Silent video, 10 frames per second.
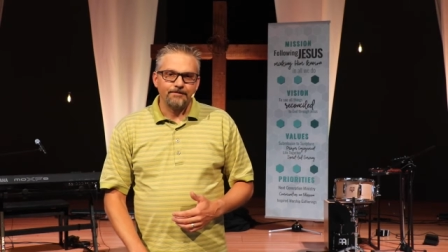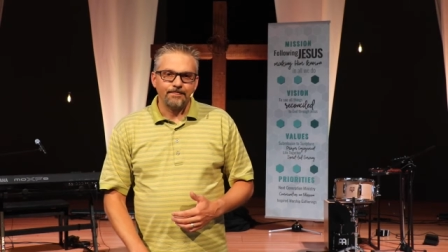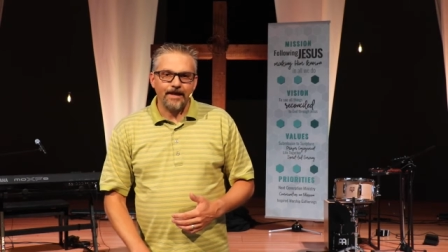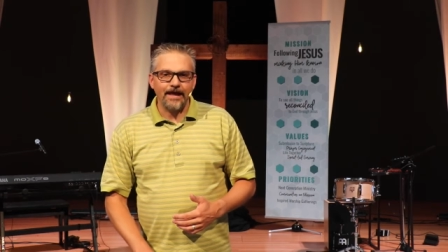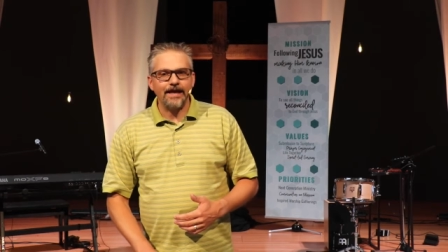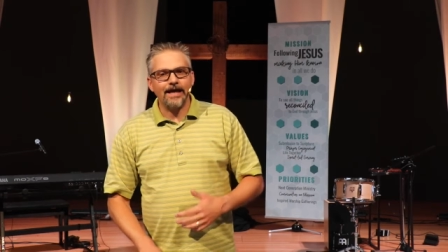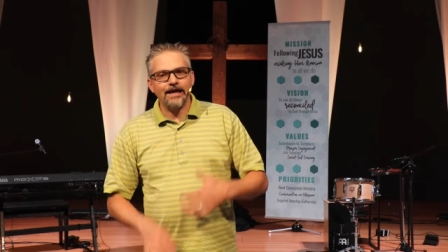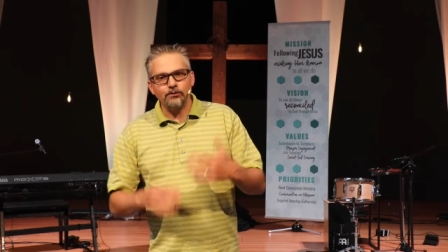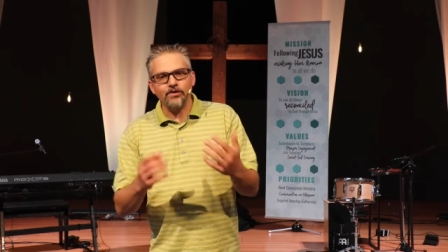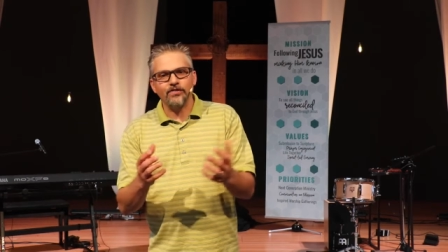And, and I
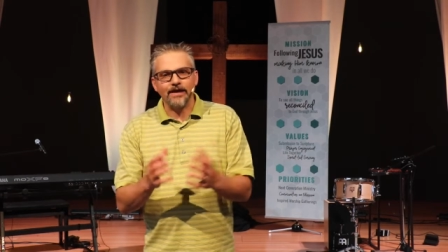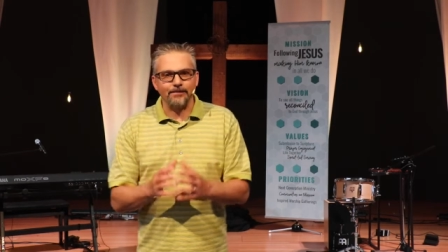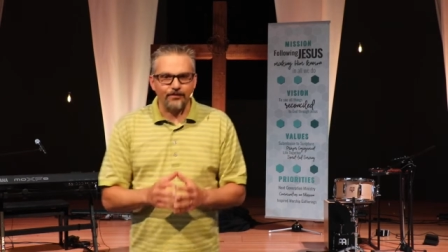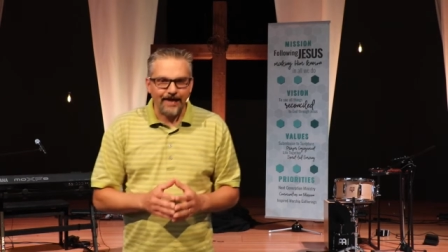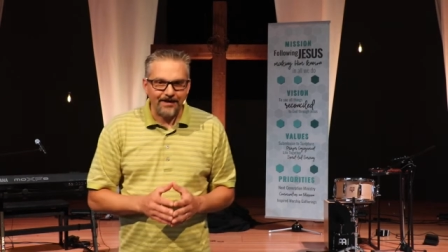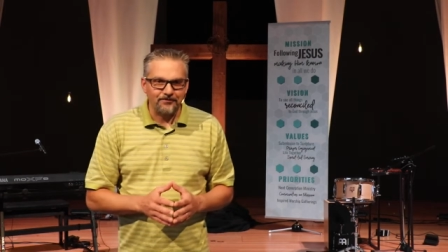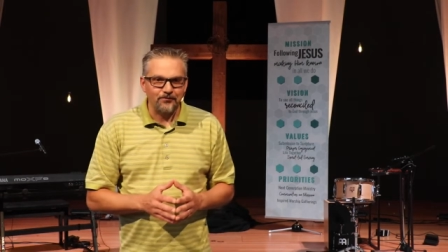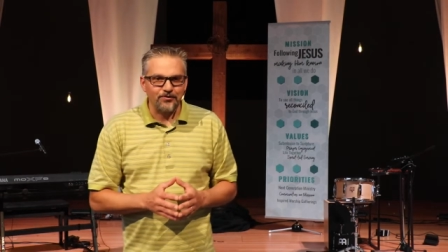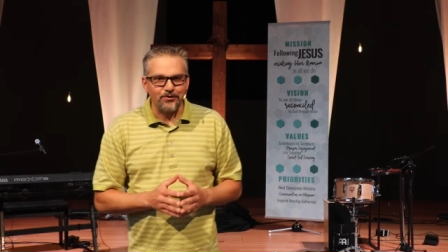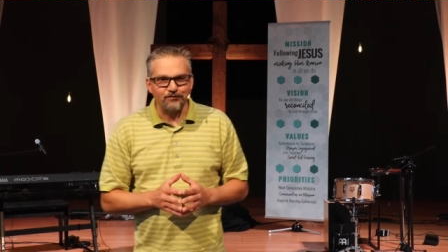want to think about that
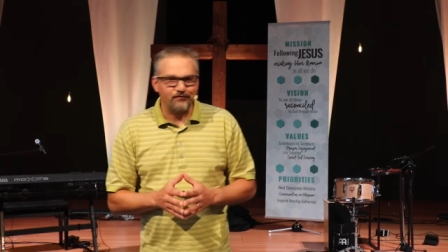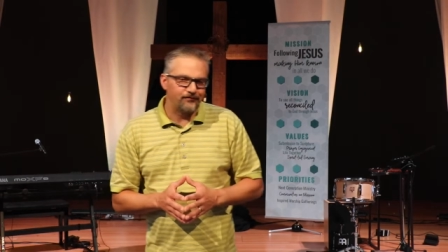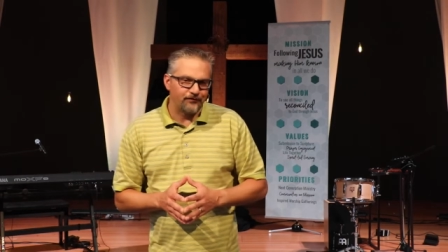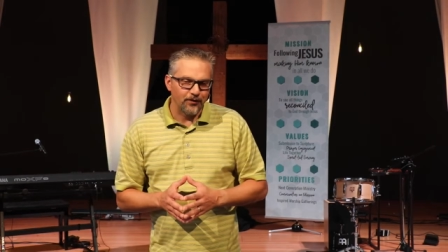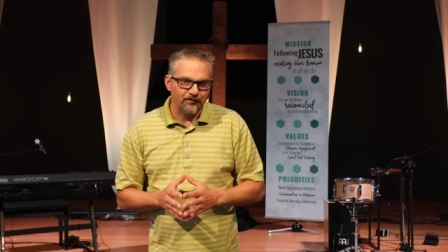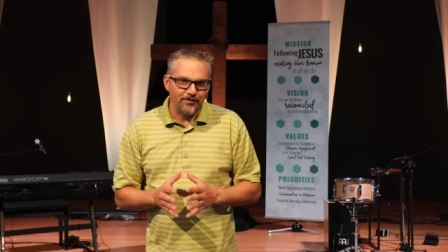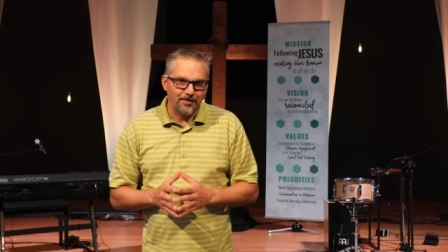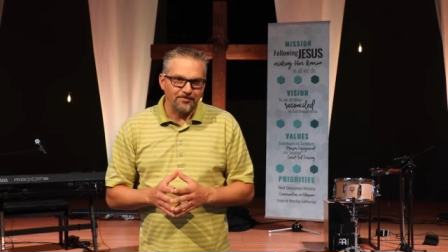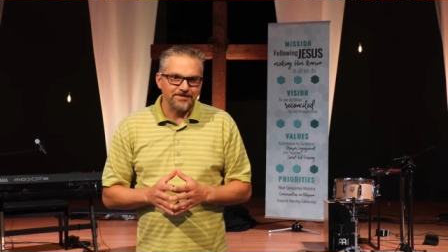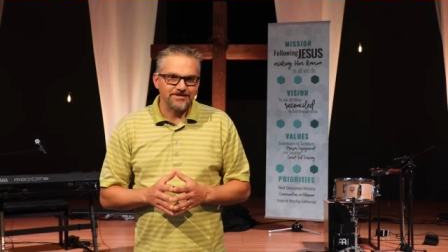with you for a few
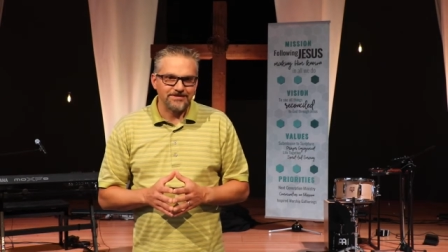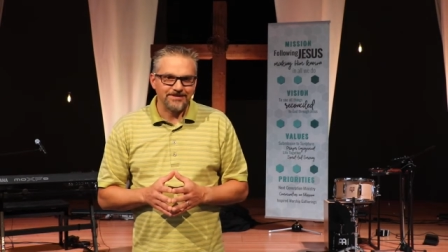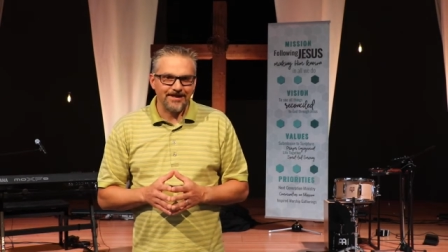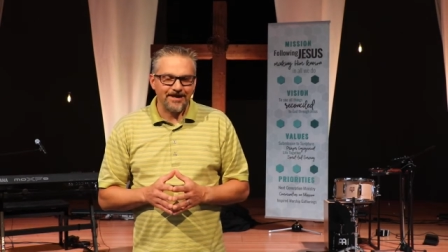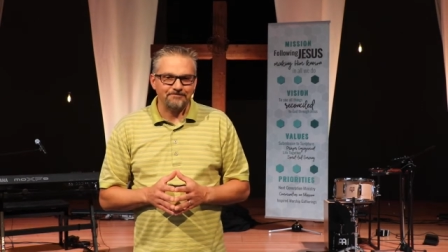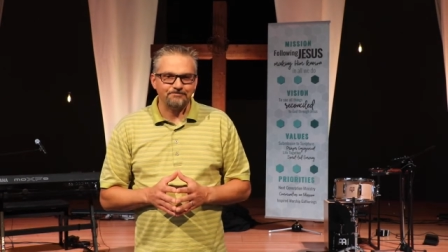moments today.